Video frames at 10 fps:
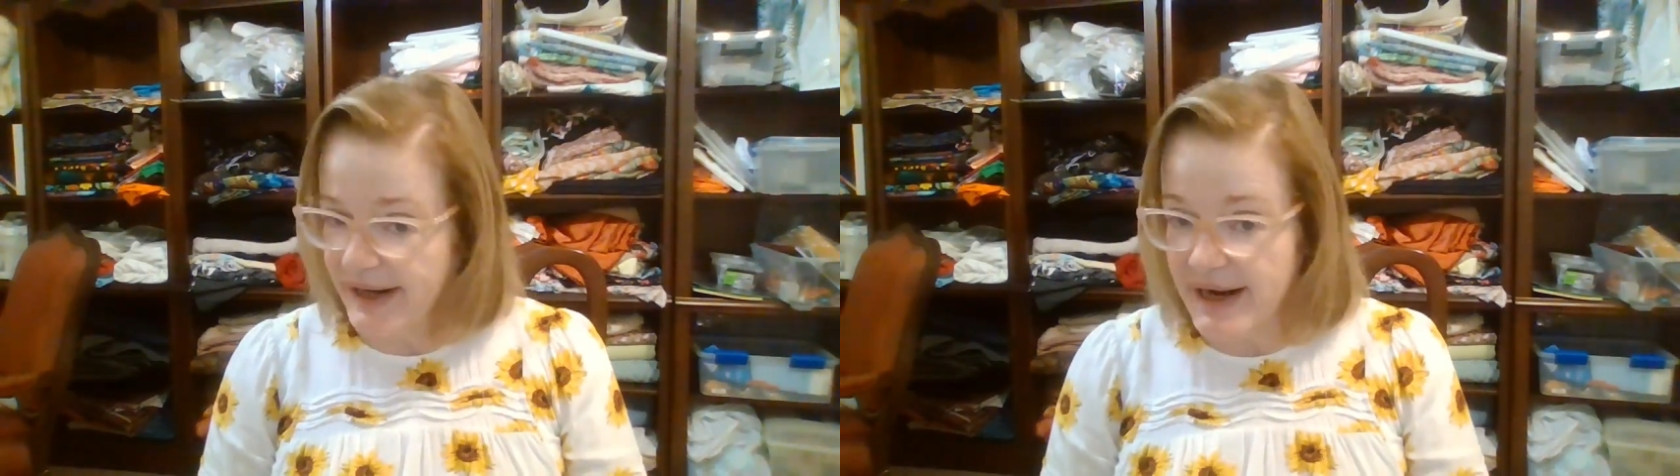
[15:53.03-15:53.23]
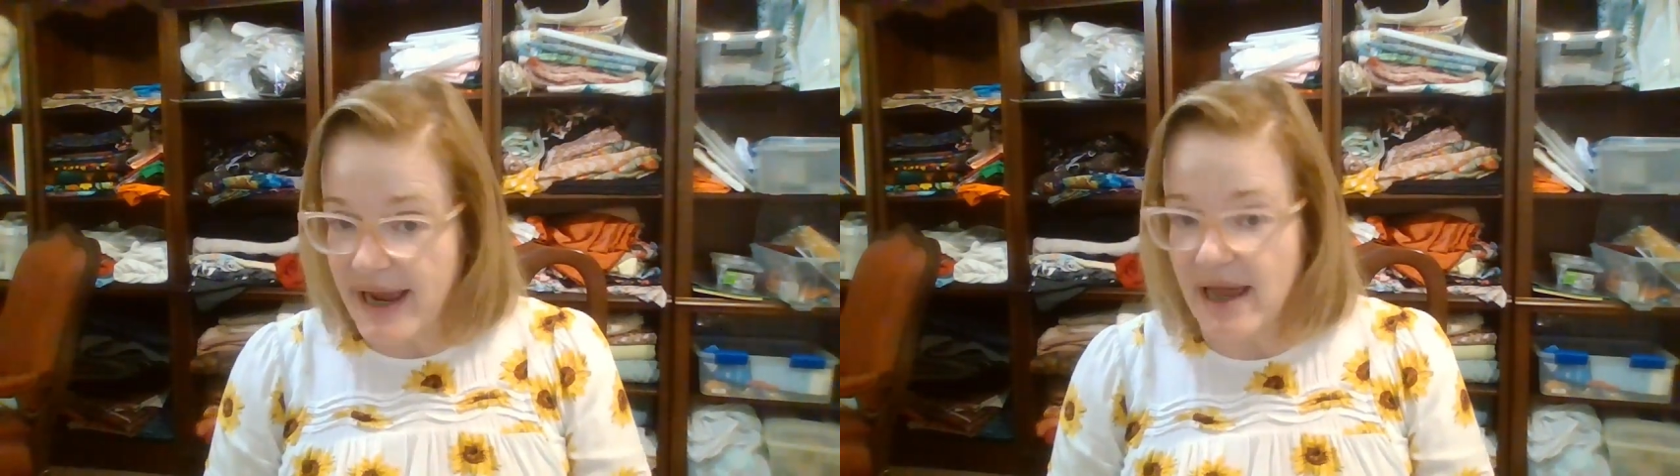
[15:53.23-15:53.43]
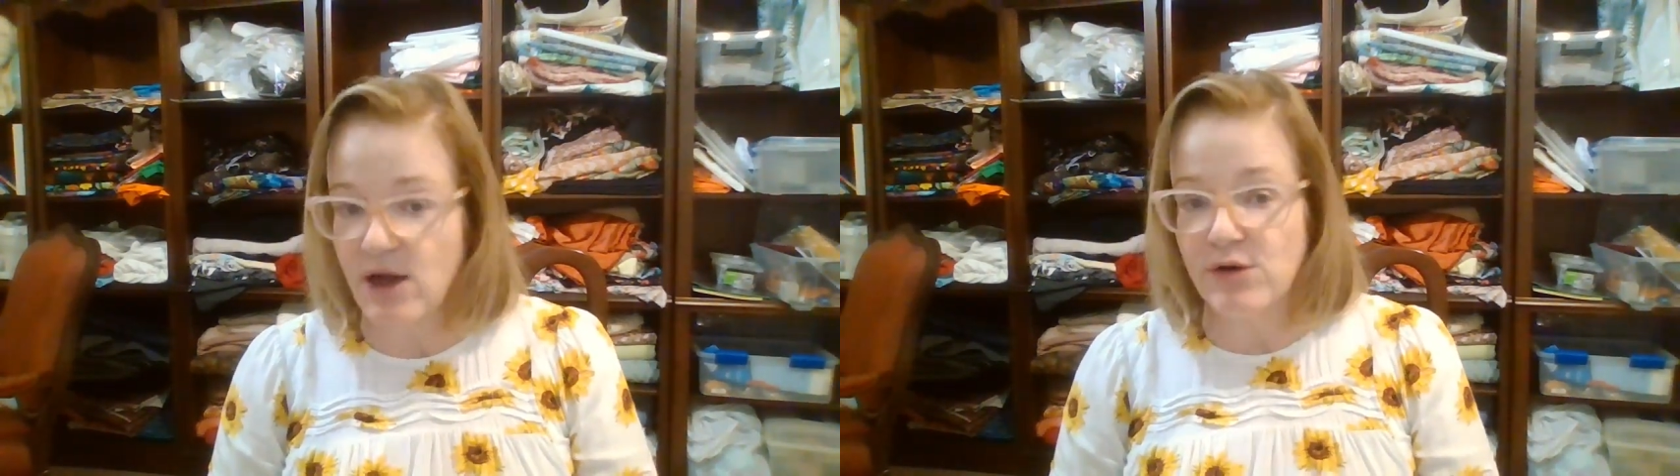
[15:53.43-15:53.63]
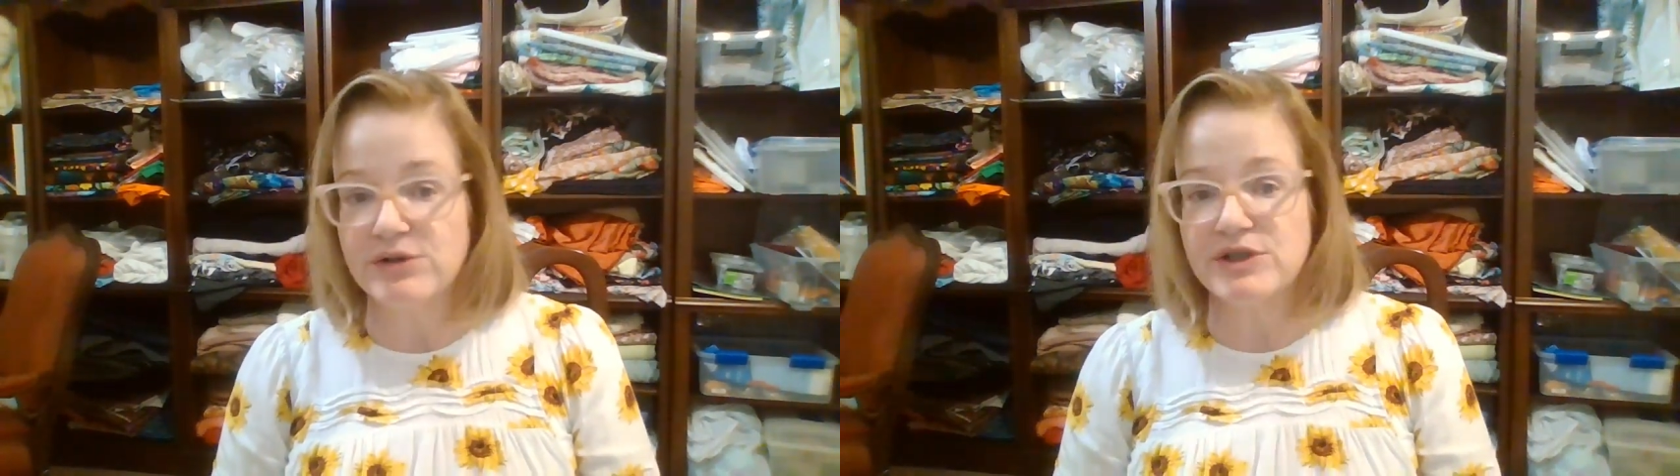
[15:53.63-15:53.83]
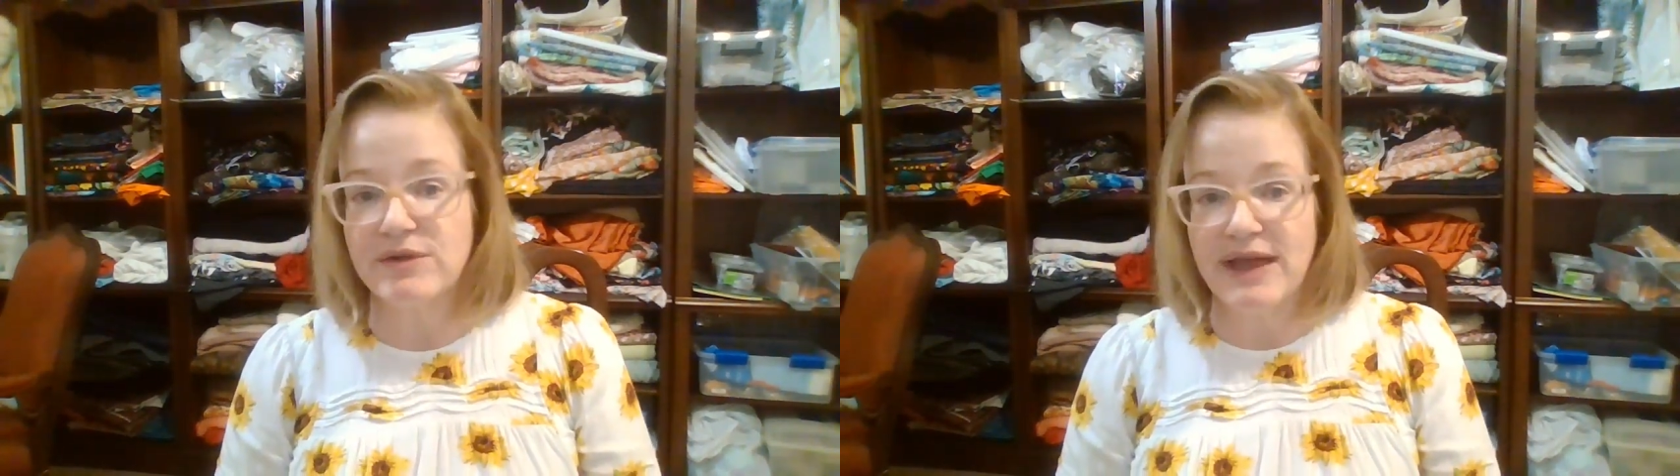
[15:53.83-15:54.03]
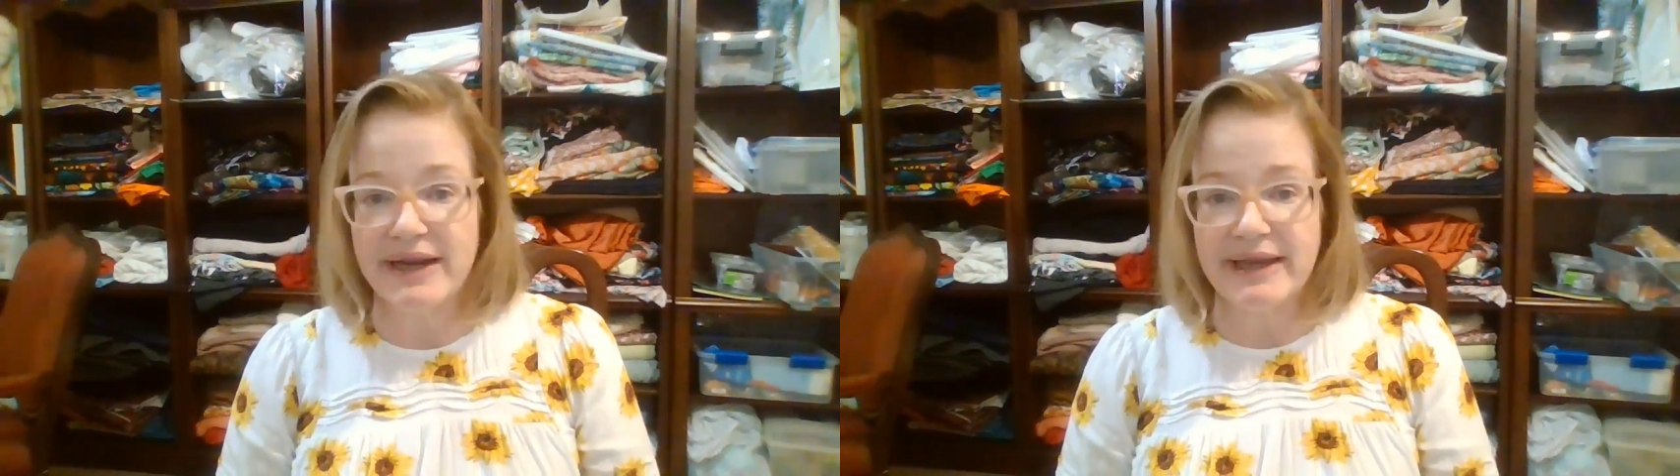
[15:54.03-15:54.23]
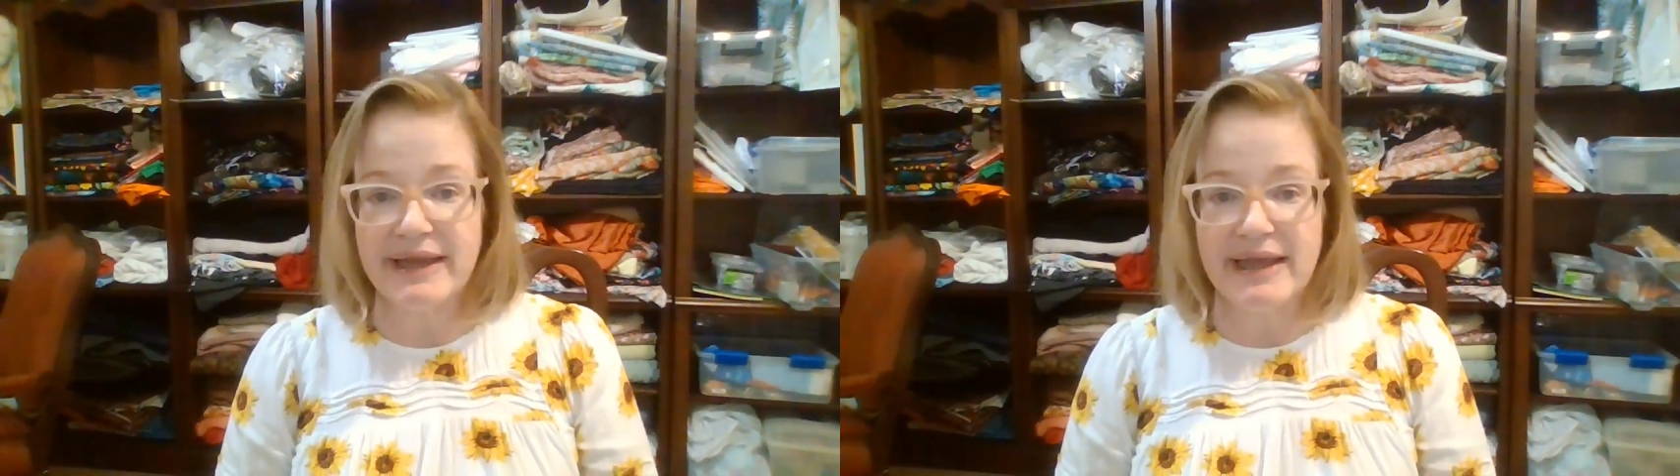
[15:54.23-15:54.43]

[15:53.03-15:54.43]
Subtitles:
now so that it